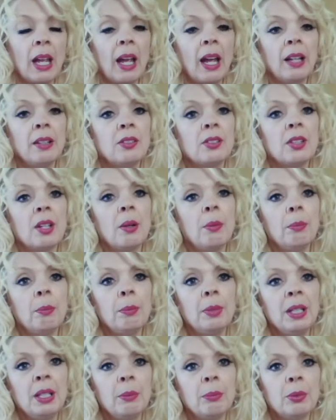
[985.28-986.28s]
And some
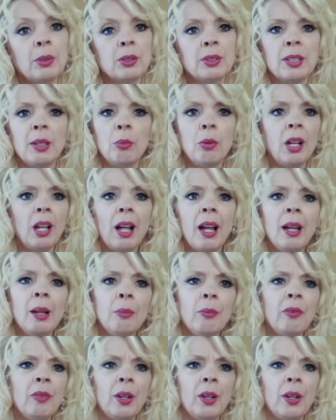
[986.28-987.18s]
people say, well, I'm